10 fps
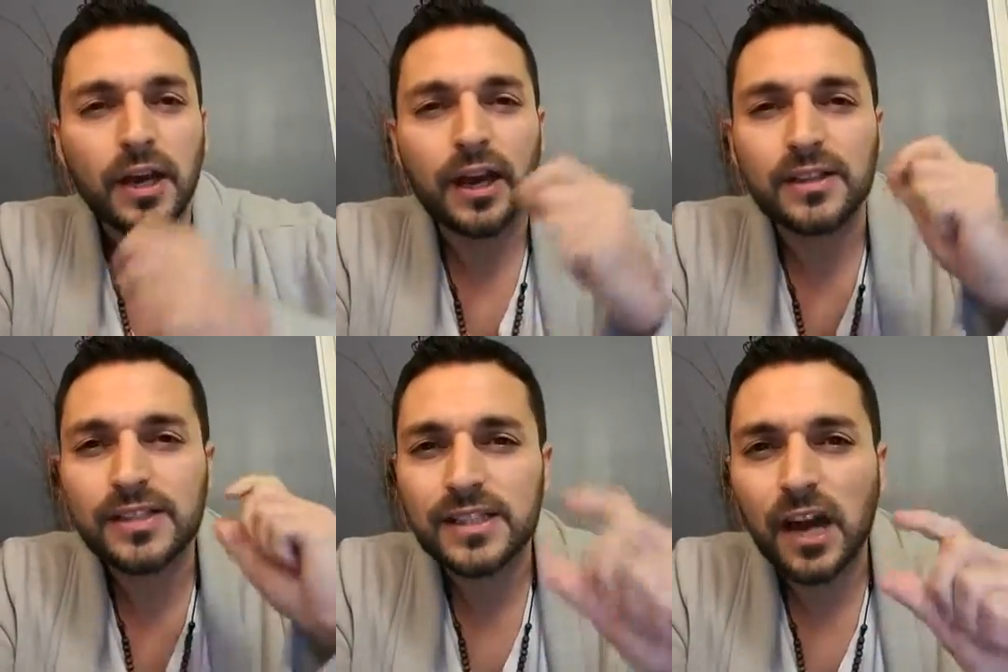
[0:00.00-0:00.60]

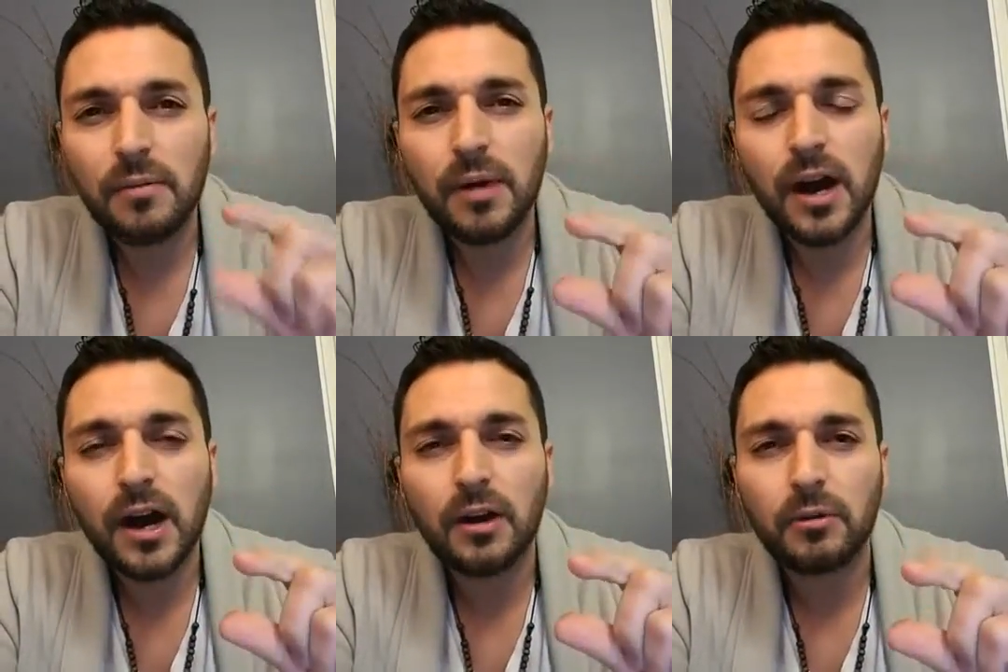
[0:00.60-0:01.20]
And
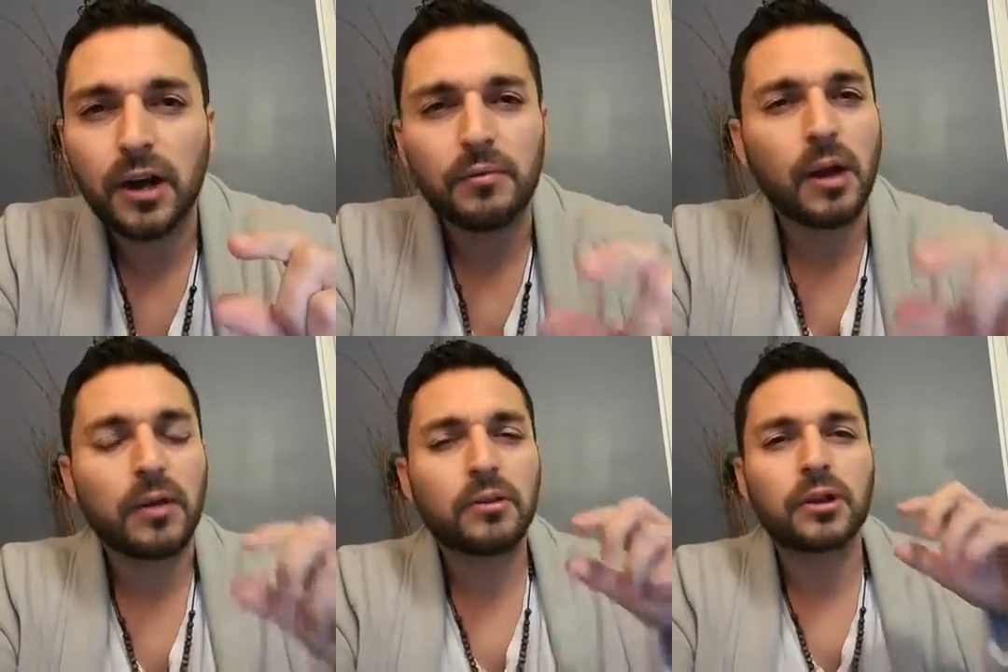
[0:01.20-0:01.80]
somehow,
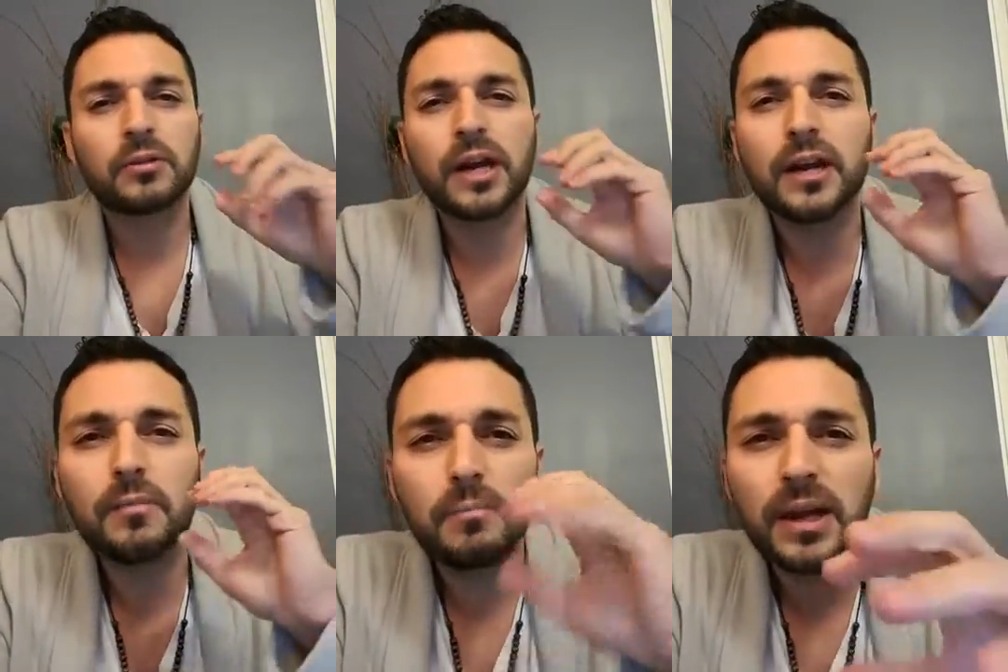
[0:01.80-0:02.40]
I
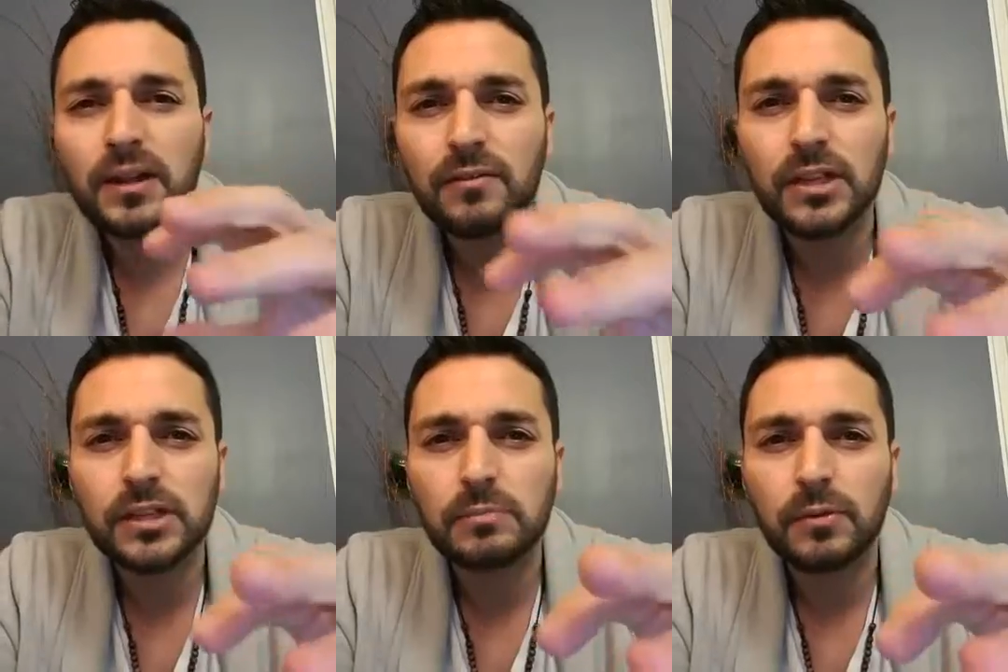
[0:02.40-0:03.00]
created many
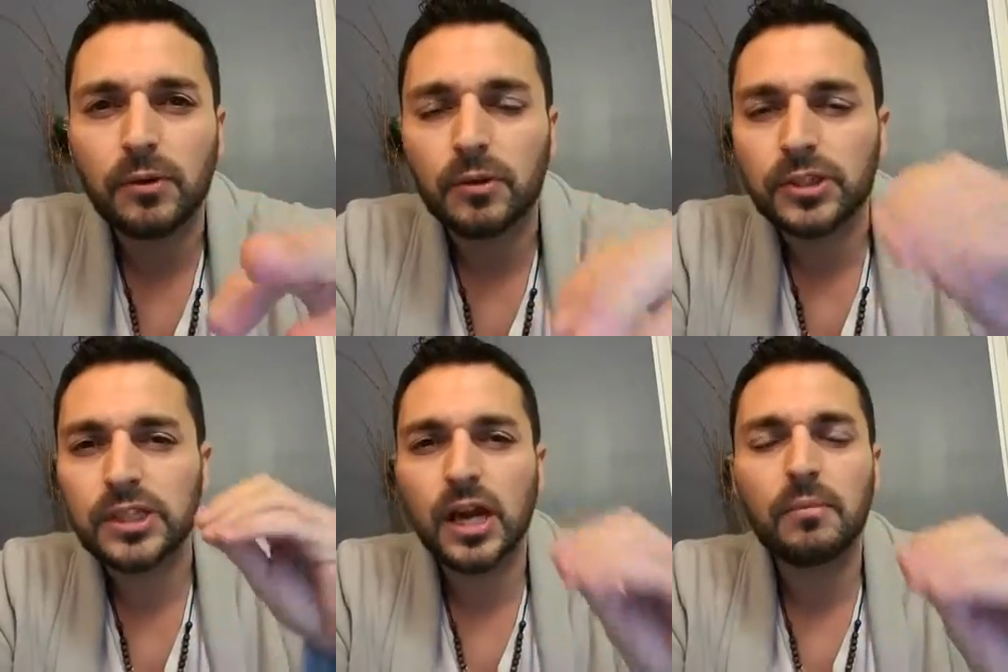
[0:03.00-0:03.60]
videos before,
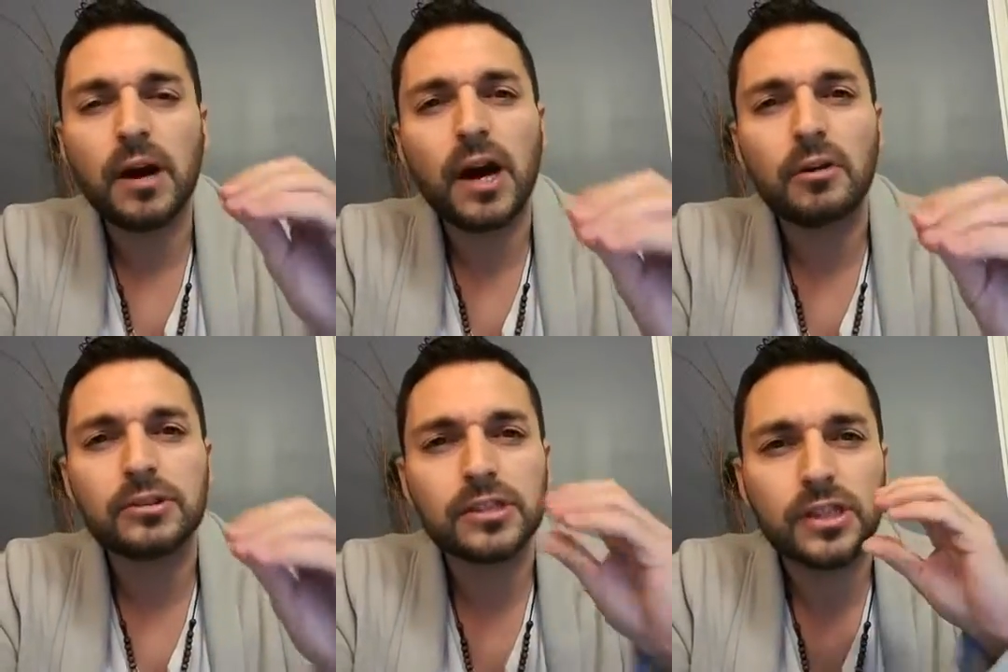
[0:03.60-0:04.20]

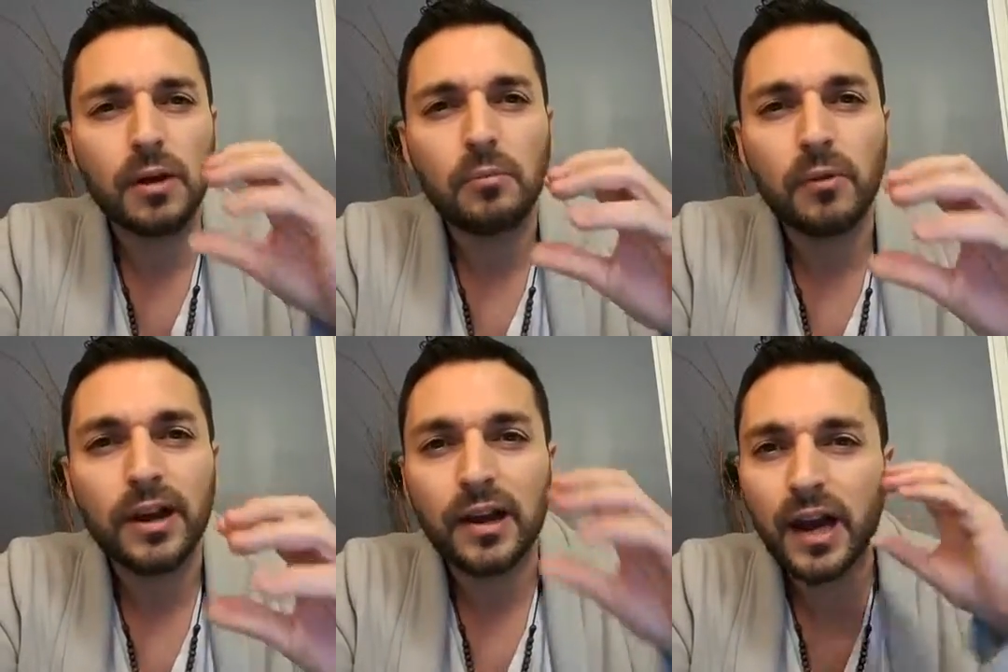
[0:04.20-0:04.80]
somehow, some
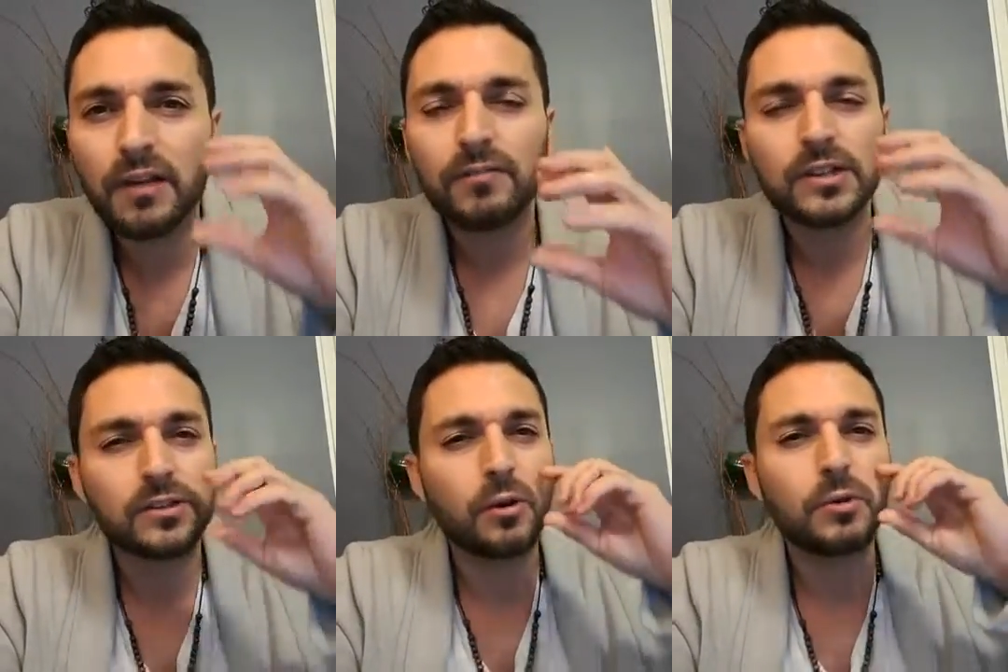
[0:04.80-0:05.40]
way, life
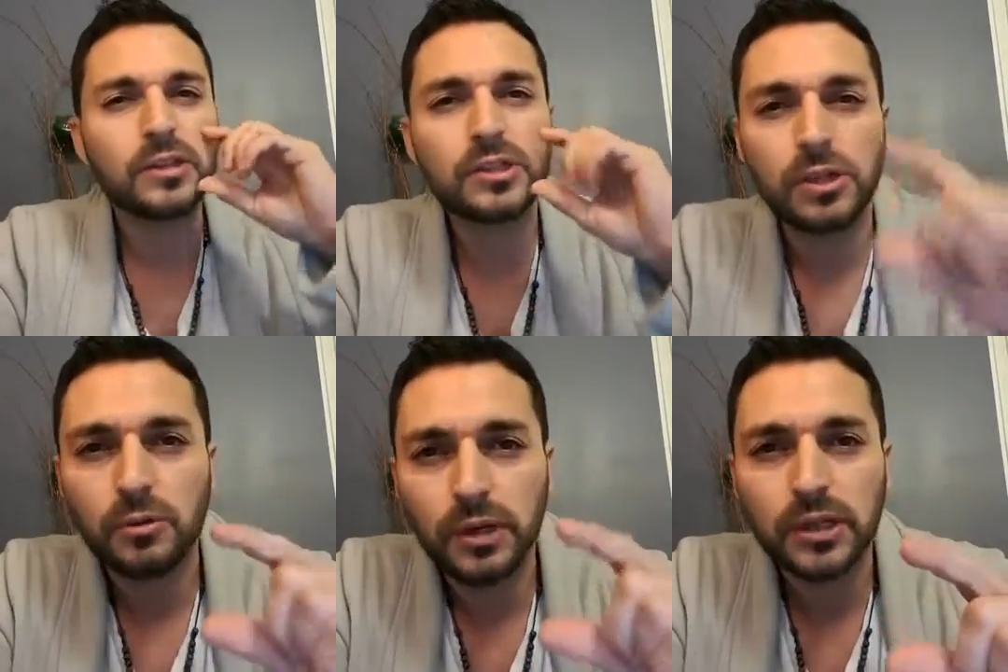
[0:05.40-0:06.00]
is always
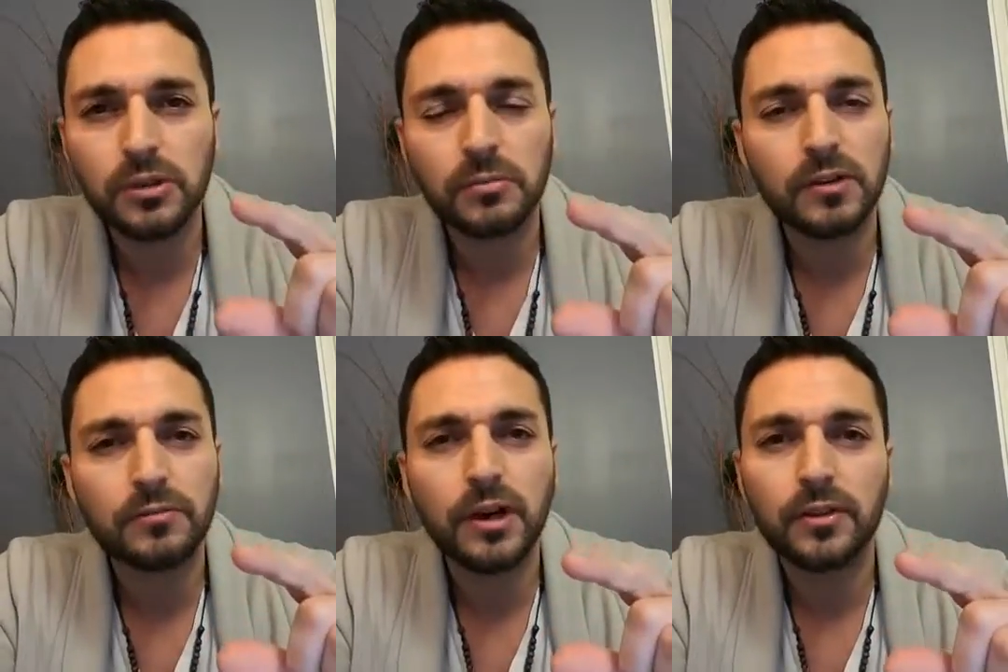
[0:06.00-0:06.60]
showing you, my
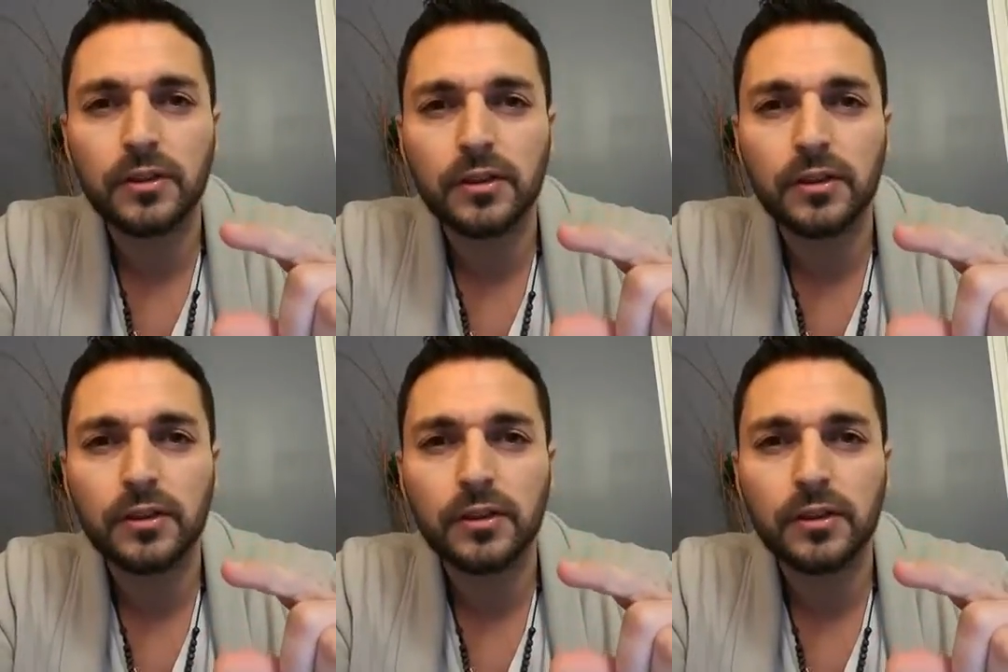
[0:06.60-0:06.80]
friend,